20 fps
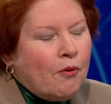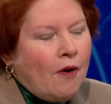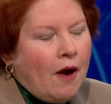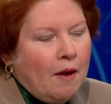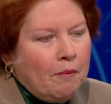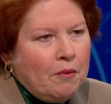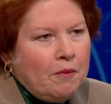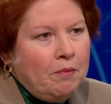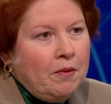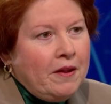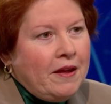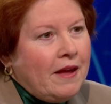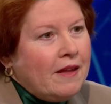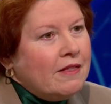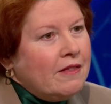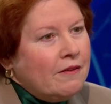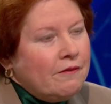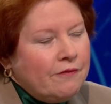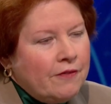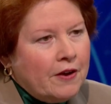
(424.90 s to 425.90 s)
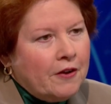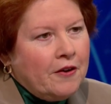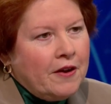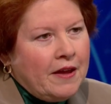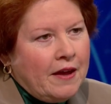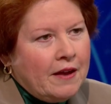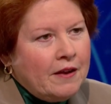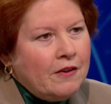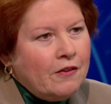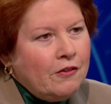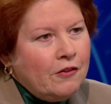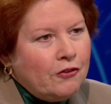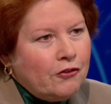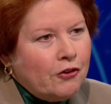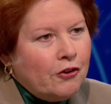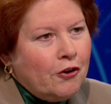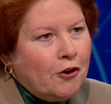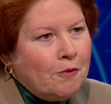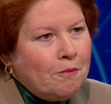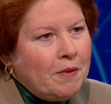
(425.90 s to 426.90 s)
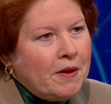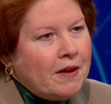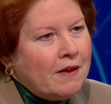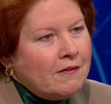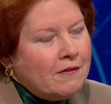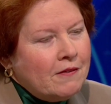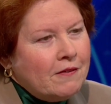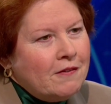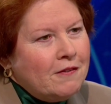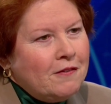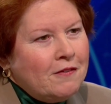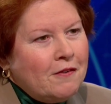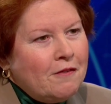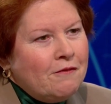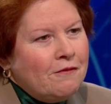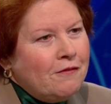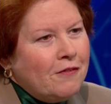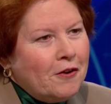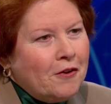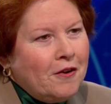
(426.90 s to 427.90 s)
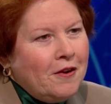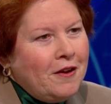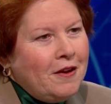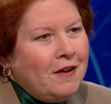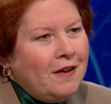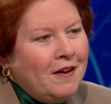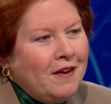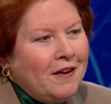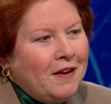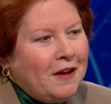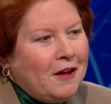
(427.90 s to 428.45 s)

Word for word: probably at the very end of the term because this is a very,